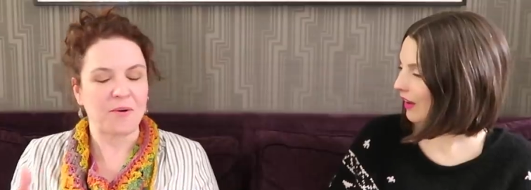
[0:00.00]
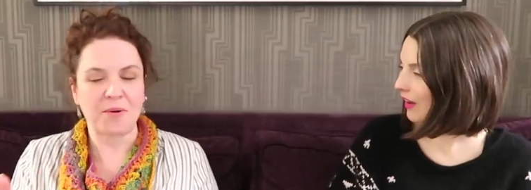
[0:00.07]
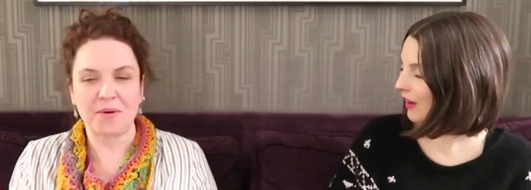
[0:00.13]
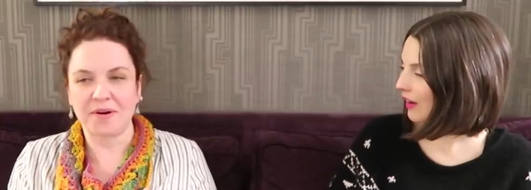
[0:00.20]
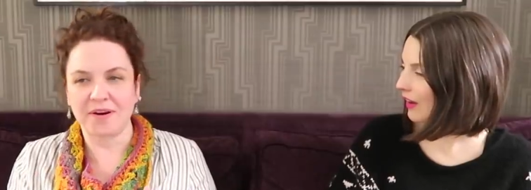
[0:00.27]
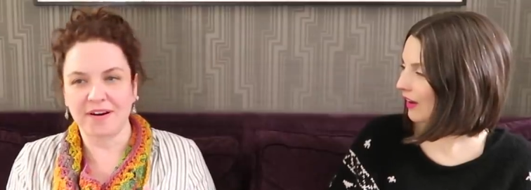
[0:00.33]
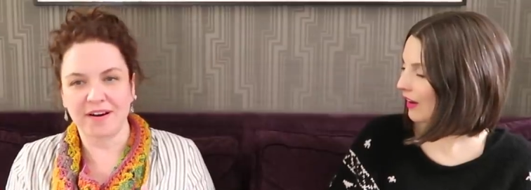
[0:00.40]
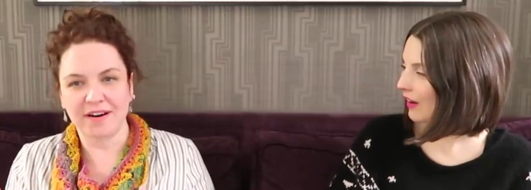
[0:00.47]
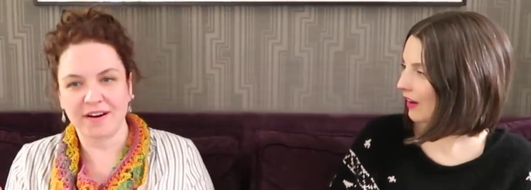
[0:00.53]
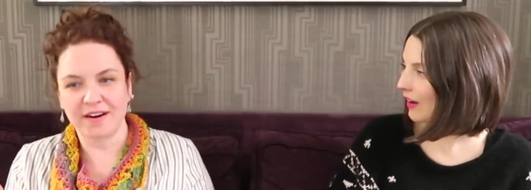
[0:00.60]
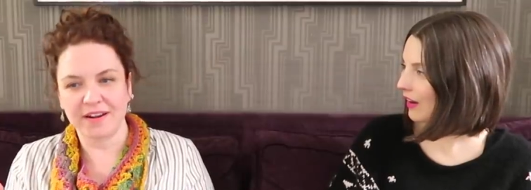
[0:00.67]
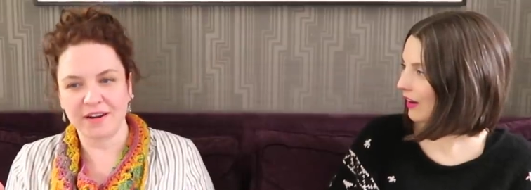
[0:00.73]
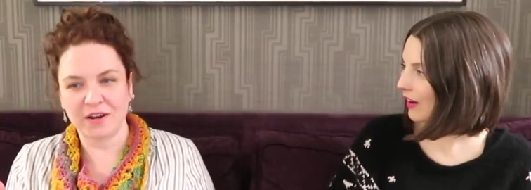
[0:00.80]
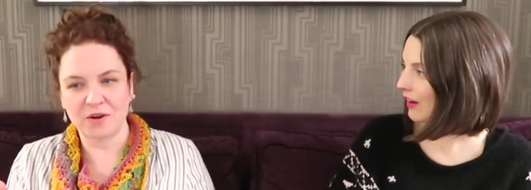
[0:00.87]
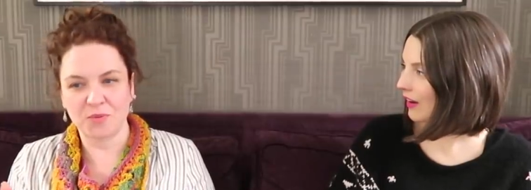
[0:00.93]

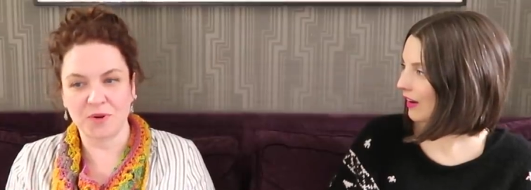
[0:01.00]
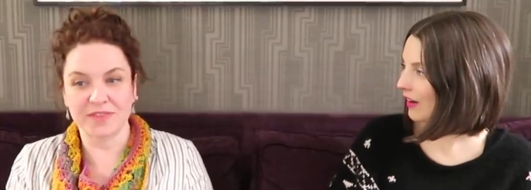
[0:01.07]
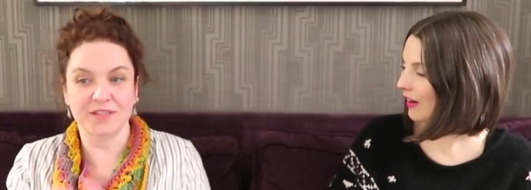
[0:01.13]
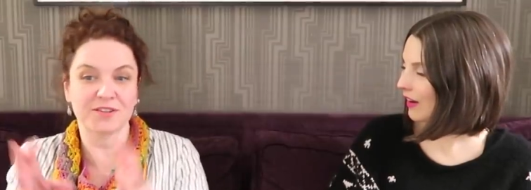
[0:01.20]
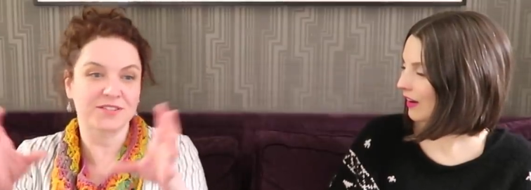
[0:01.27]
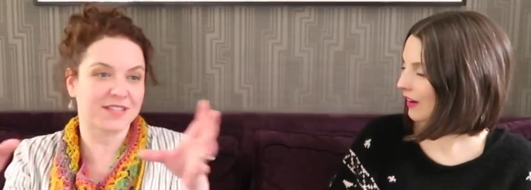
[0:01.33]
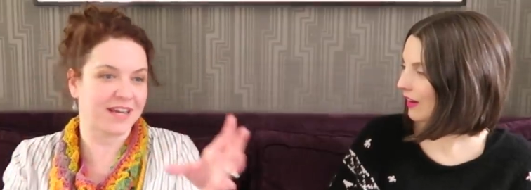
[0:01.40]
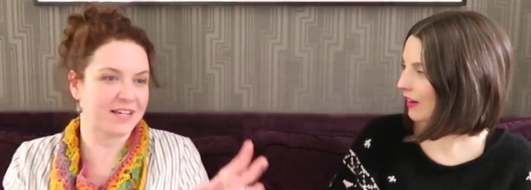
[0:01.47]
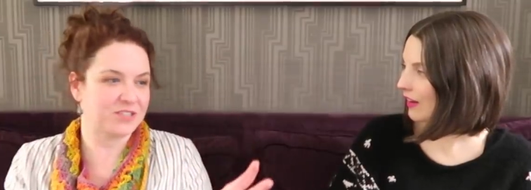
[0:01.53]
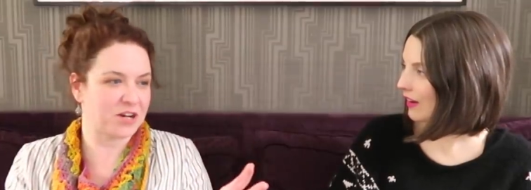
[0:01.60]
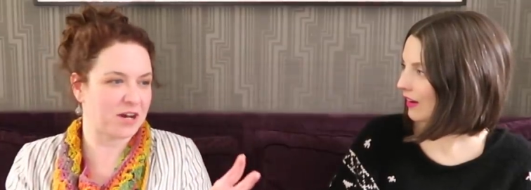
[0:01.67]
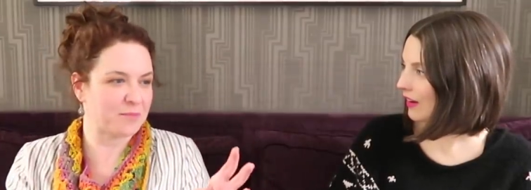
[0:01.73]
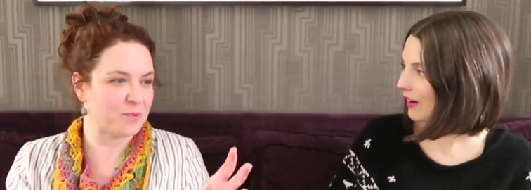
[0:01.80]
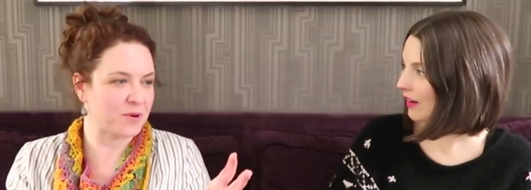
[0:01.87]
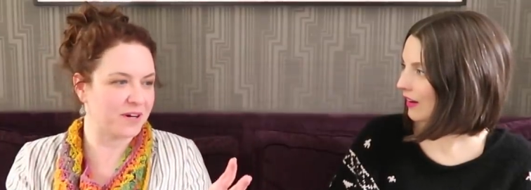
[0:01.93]
Speaker 1: Or you know, one that looks like
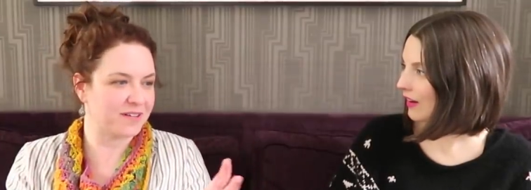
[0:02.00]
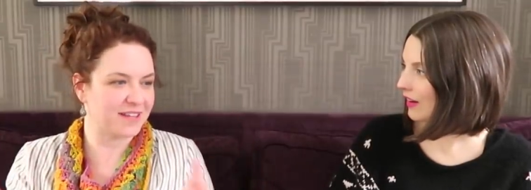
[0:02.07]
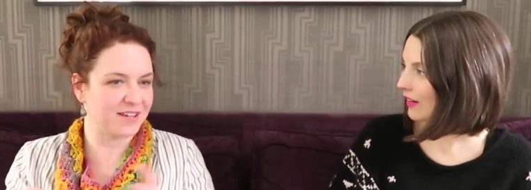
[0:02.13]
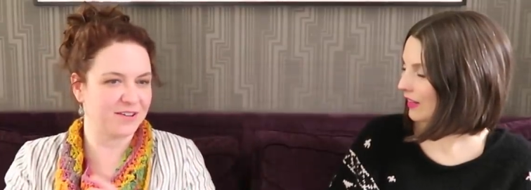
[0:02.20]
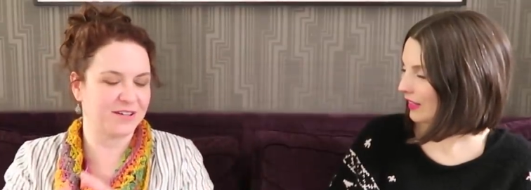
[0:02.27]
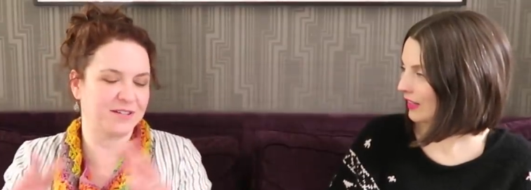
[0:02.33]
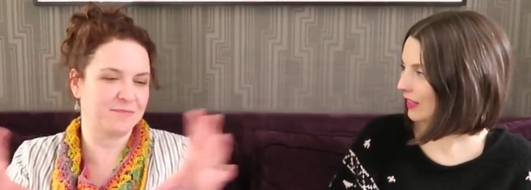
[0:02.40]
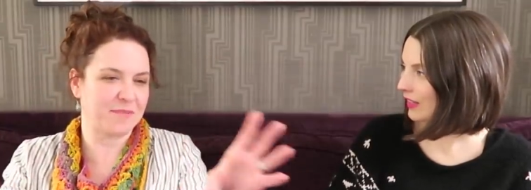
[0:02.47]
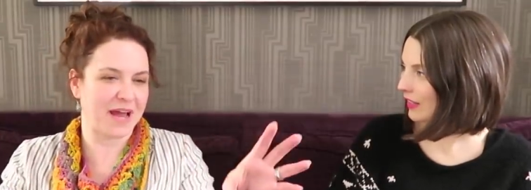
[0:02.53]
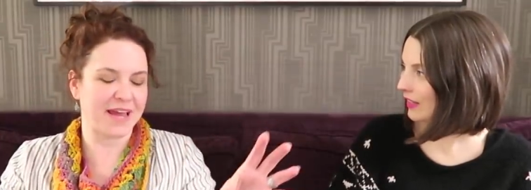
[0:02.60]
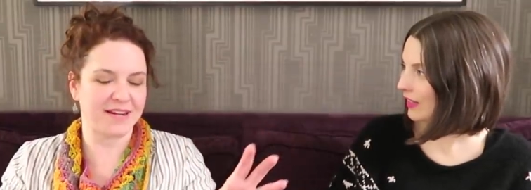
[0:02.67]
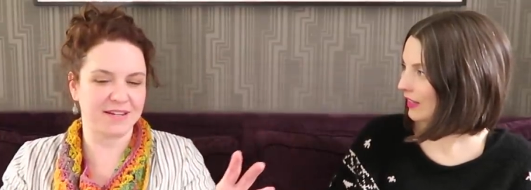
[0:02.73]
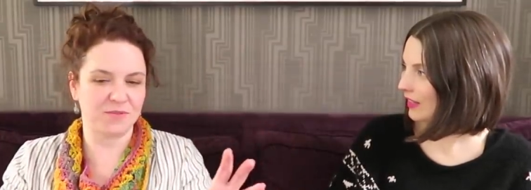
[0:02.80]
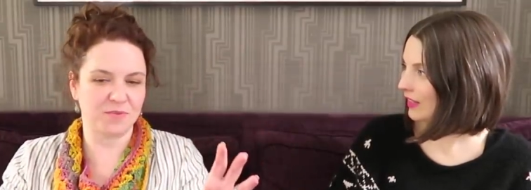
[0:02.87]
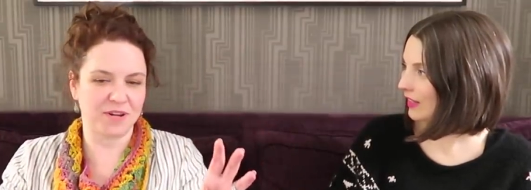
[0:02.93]
chalkboard that you could.
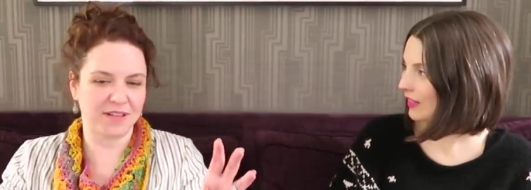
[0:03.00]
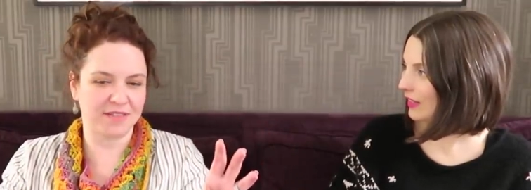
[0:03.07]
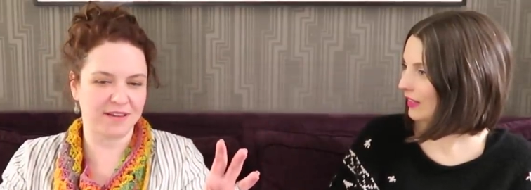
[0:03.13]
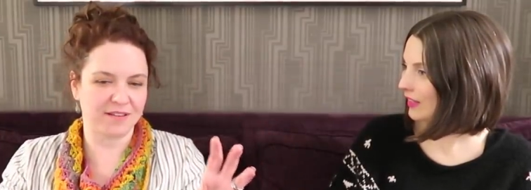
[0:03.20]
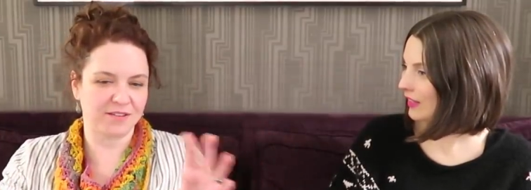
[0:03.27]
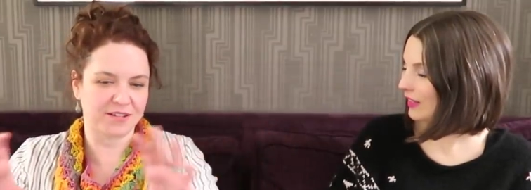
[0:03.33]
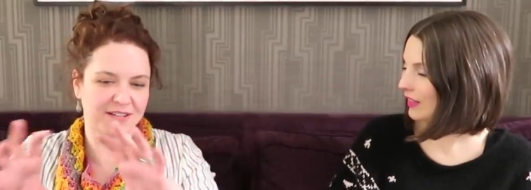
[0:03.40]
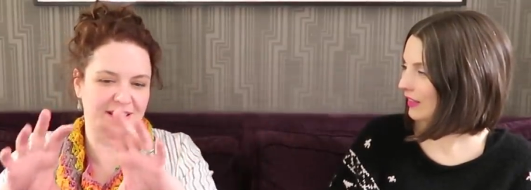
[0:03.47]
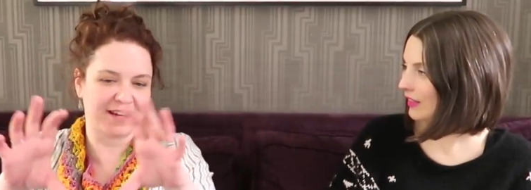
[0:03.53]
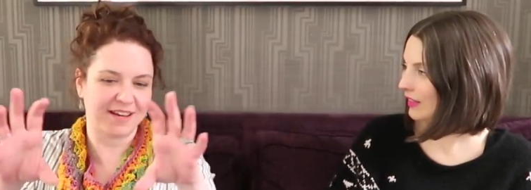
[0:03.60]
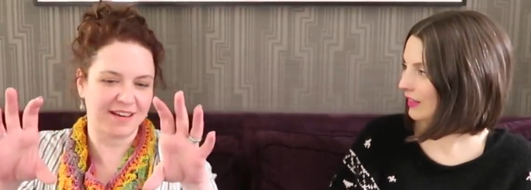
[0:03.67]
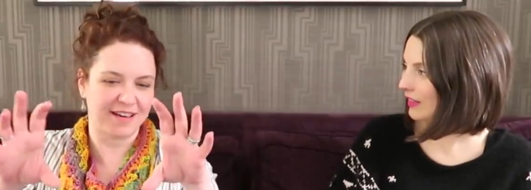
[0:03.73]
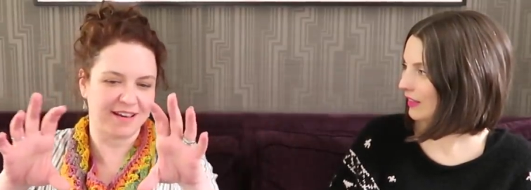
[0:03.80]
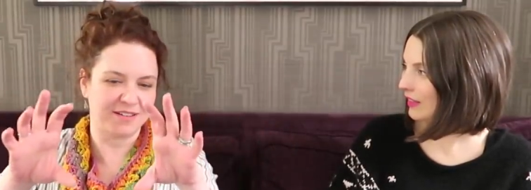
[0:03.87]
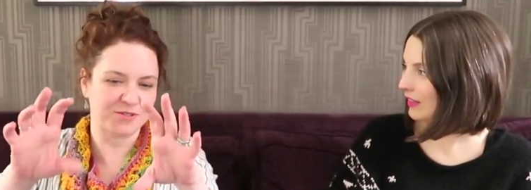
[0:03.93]
I did one that looked
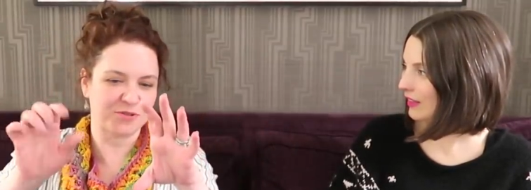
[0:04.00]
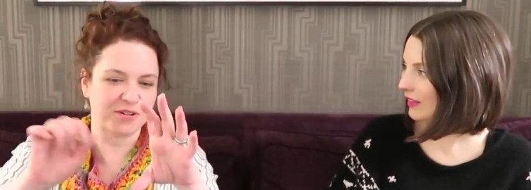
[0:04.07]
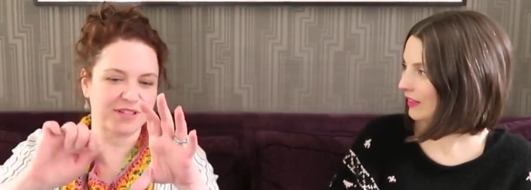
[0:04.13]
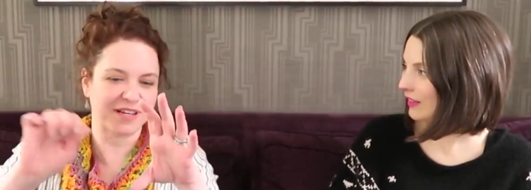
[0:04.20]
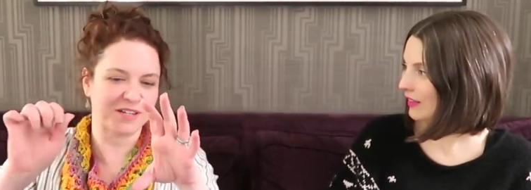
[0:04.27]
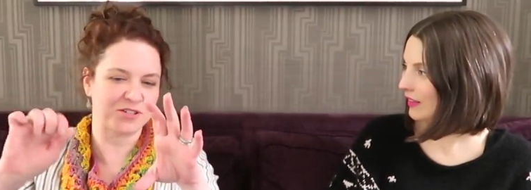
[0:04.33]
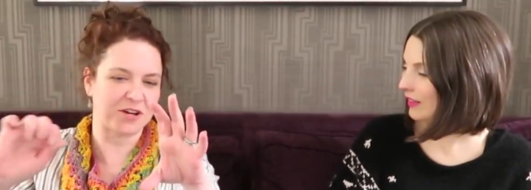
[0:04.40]
like a sort of like a